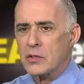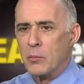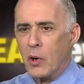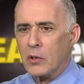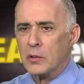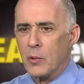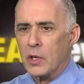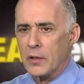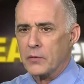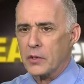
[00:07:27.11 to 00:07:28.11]
in Baltimore
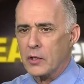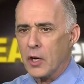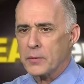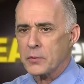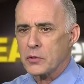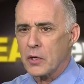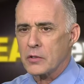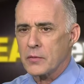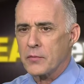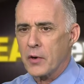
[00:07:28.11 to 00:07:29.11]
after the cops were
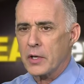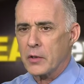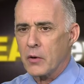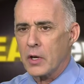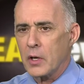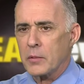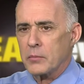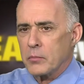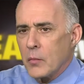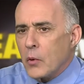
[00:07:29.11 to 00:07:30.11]
charging Freddie Gray. I
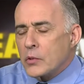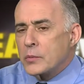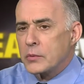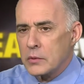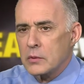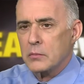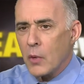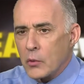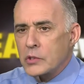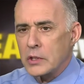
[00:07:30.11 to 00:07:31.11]
mean,
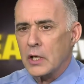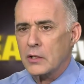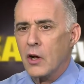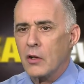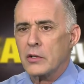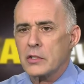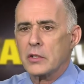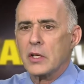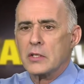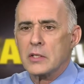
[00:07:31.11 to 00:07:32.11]
mostly acknowledged that
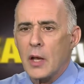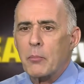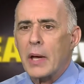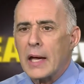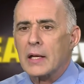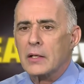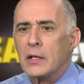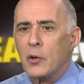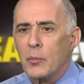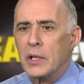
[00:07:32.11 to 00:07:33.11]
they stepped back a
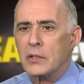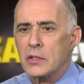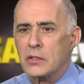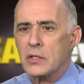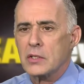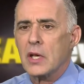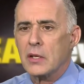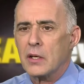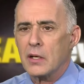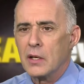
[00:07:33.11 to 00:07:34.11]
little bit just to
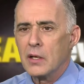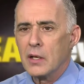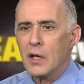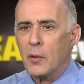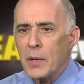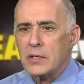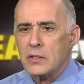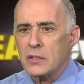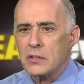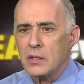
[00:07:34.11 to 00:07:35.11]
send a
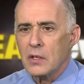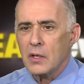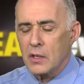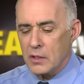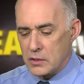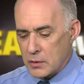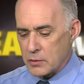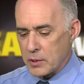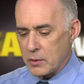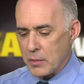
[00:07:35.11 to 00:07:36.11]
message. It seems
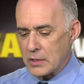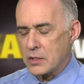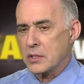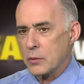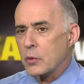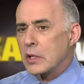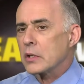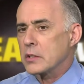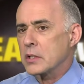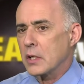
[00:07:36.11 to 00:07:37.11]
to me the message they're
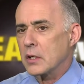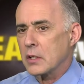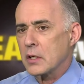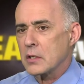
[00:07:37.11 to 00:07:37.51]
really sending